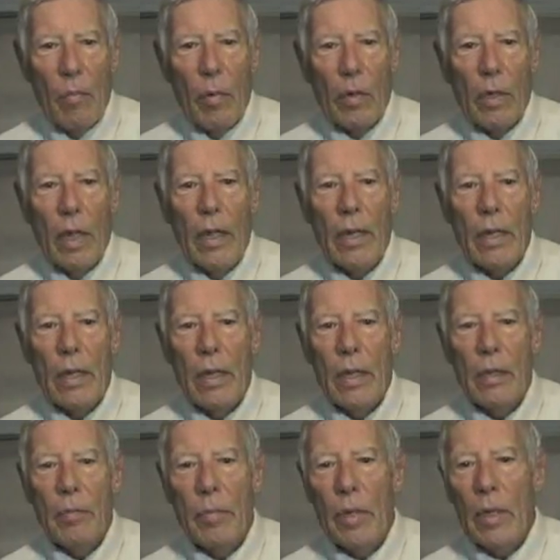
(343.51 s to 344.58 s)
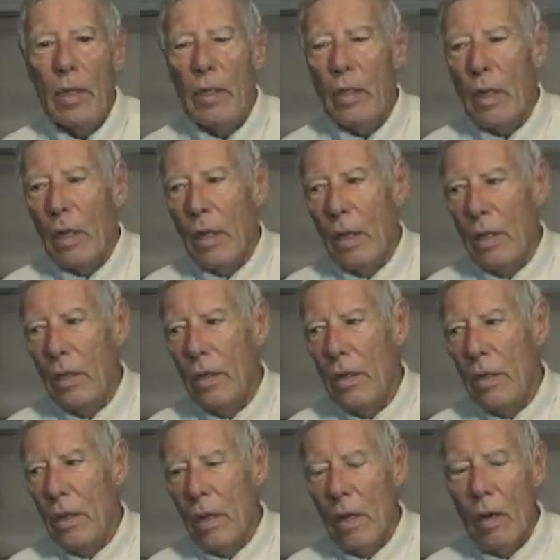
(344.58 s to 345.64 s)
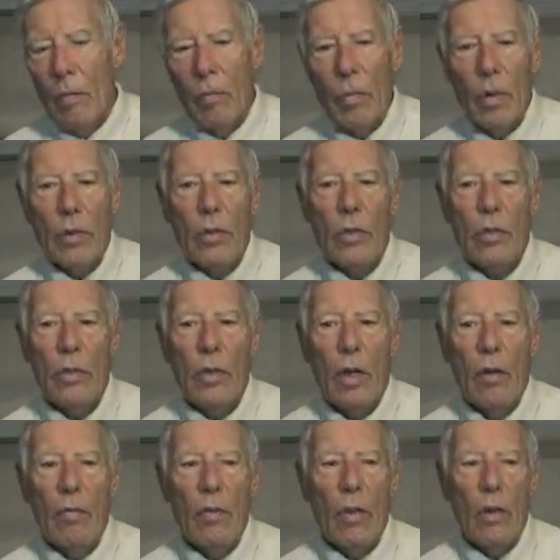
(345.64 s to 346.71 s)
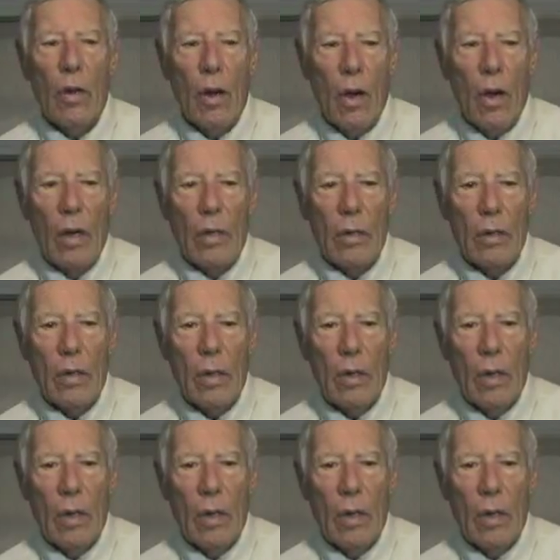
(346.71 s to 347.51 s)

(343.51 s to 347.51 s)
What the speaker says: But let it be the hidden person of the heart